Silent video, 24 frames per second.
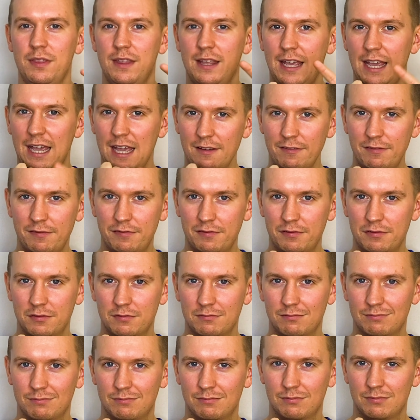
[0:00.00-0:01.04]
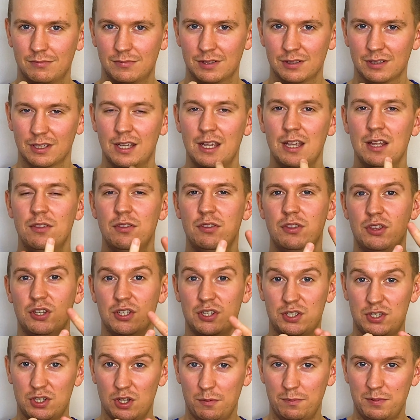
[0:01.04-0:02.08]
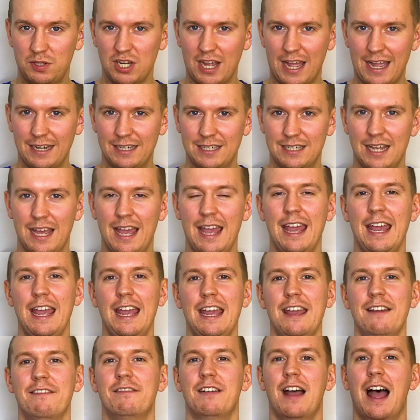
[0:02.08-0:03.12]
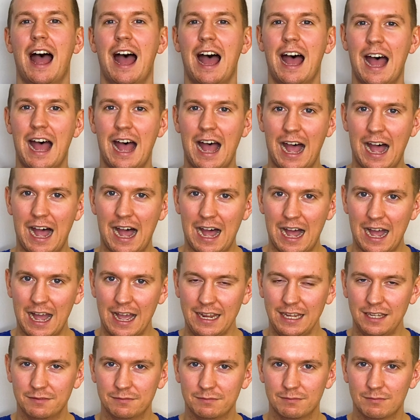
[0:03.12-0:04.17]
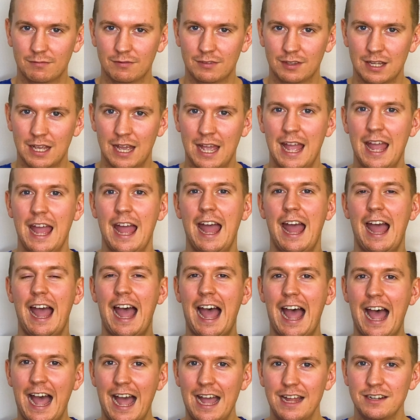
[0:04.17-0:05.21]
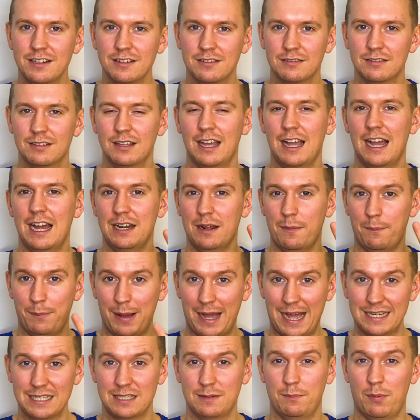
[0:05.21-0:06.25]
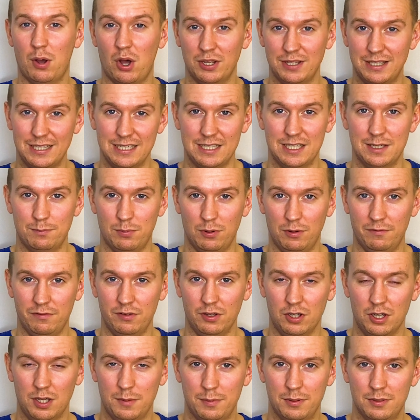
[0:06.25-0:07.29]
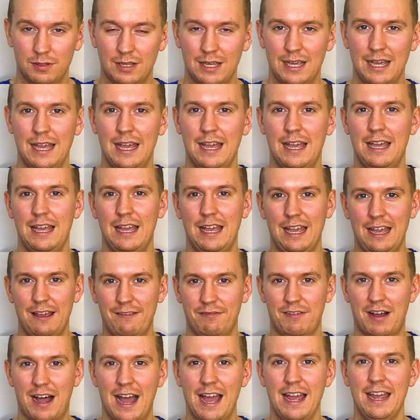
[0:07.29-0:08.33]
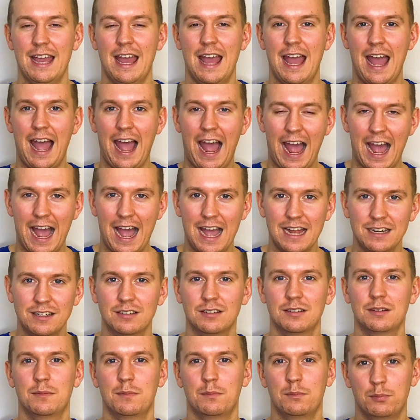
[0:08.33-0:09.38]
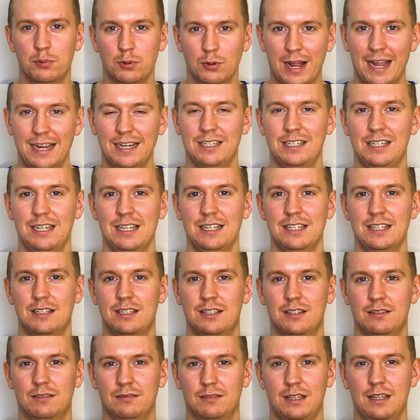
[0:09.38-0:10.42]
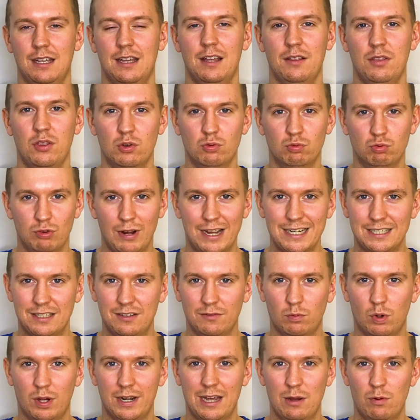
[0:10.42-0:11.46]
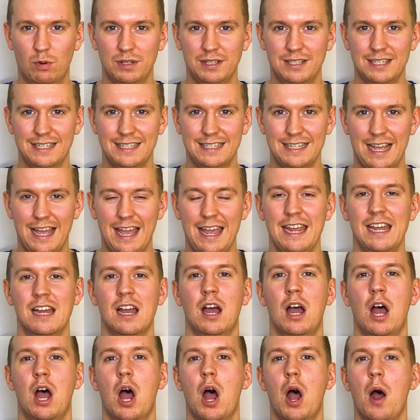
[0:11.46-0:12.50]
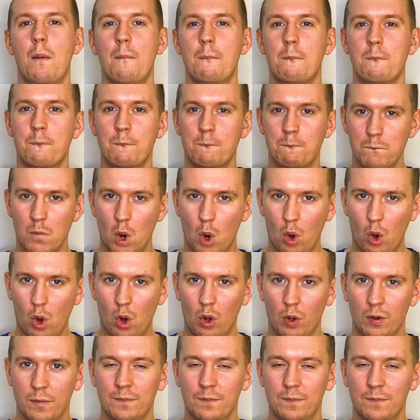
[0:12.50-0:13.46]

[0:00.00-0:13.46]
If, the subject, if I had, and a past participle verb. If I had practiced, the rest of what I want to say, more.